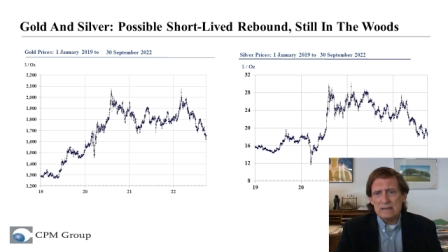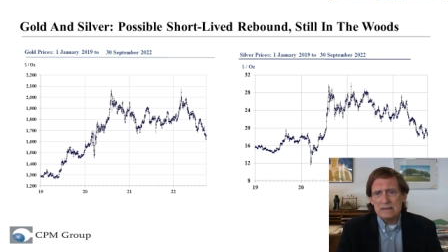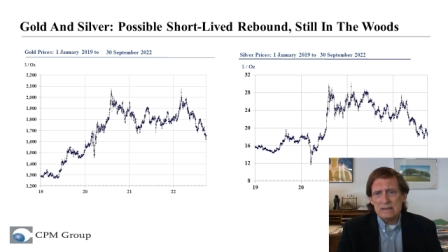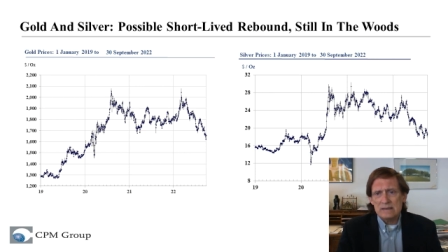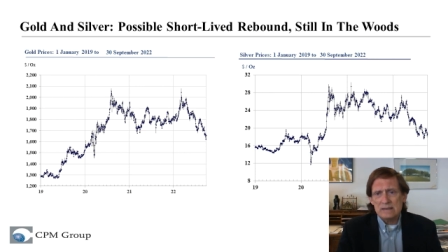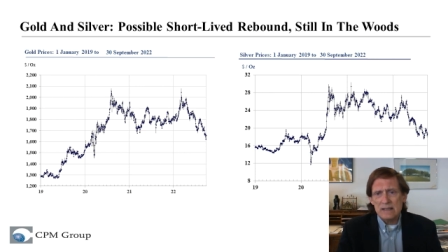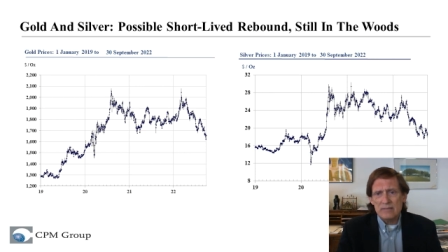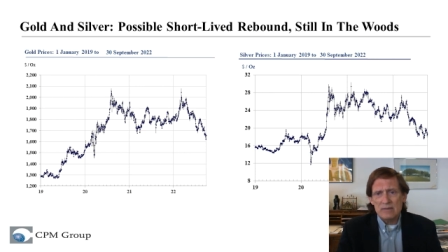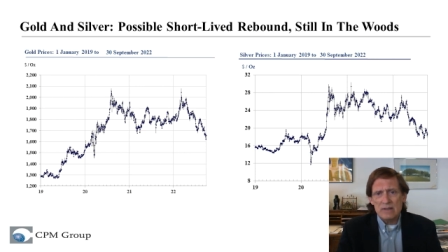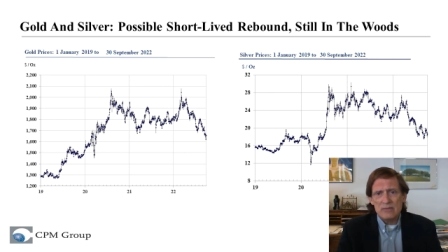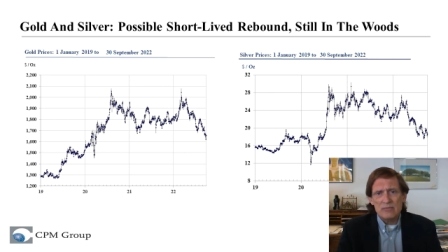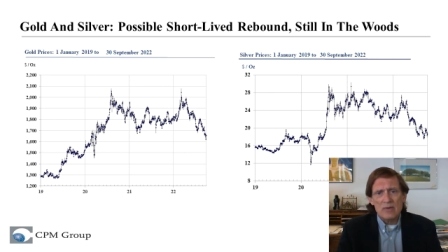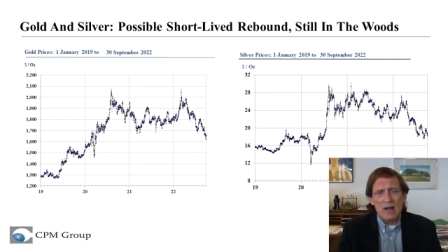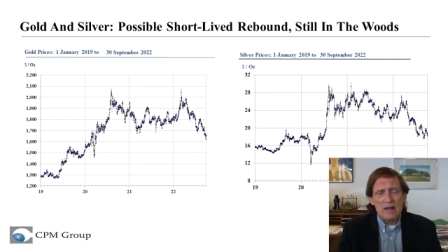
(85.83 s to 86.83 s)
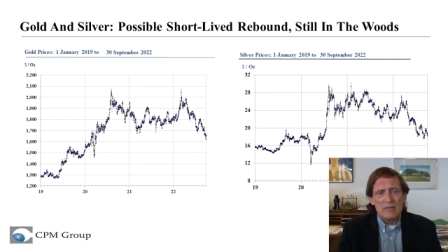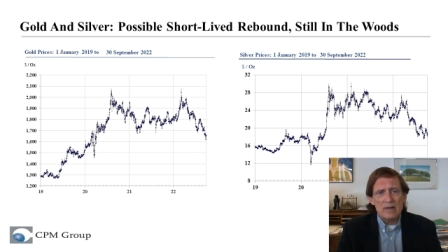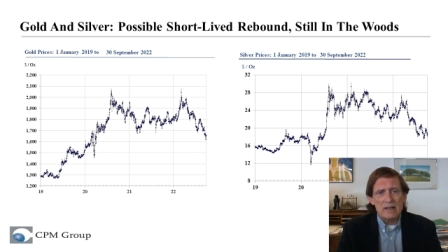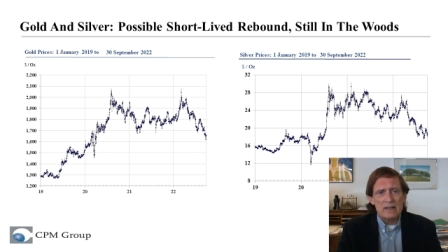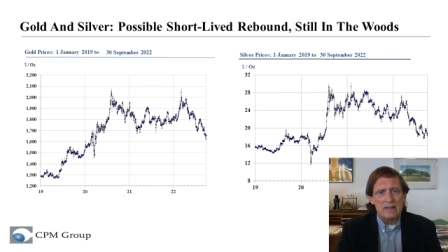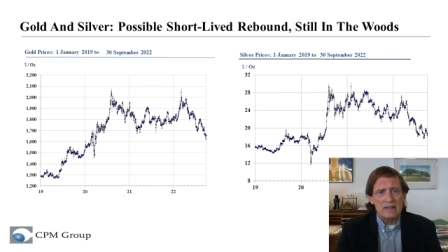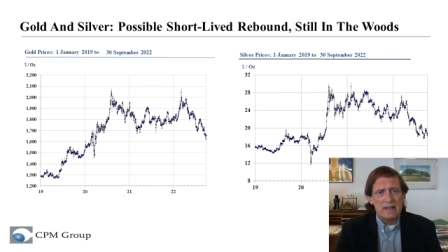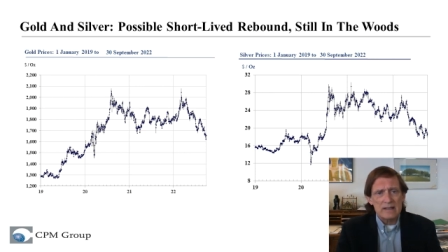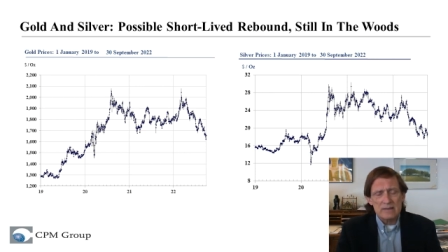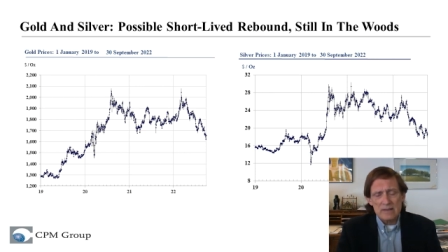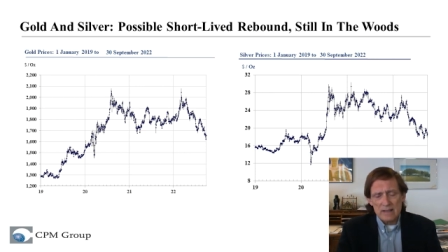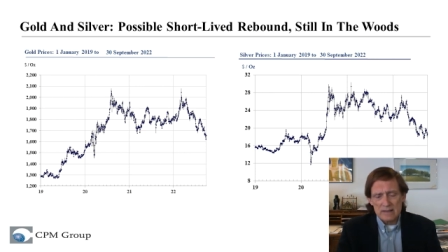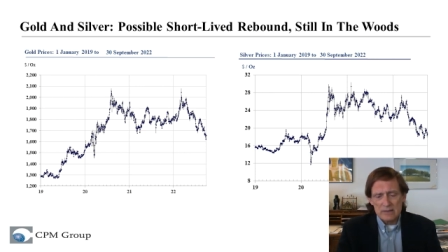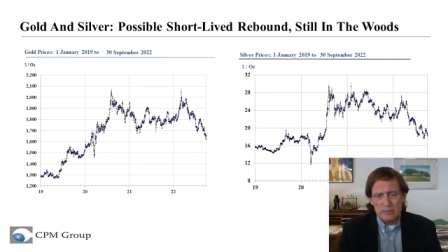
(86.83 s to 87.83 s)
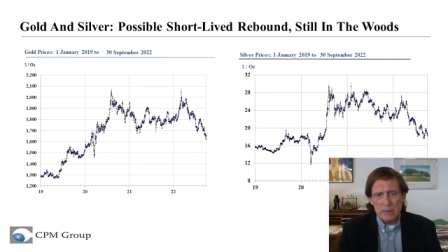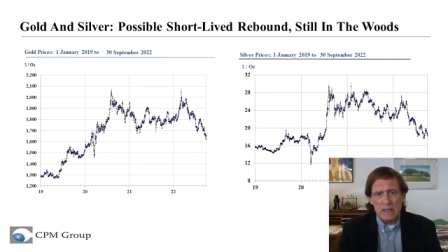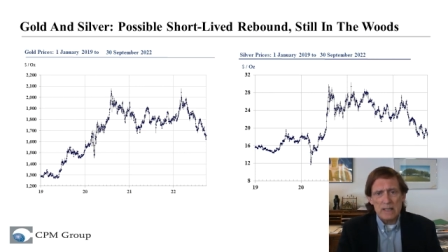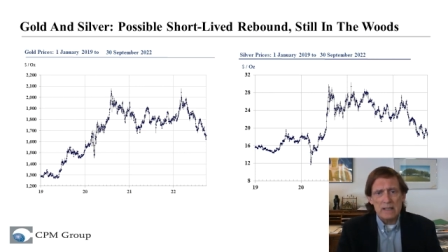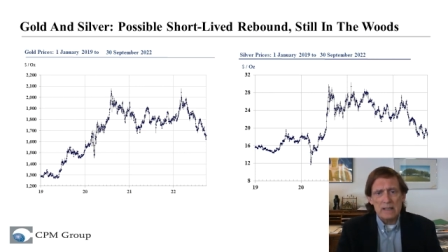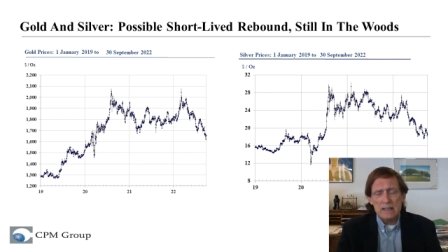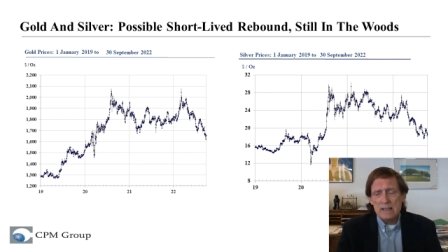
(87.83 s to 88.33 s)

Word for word: seventy-five, I think, as I speak,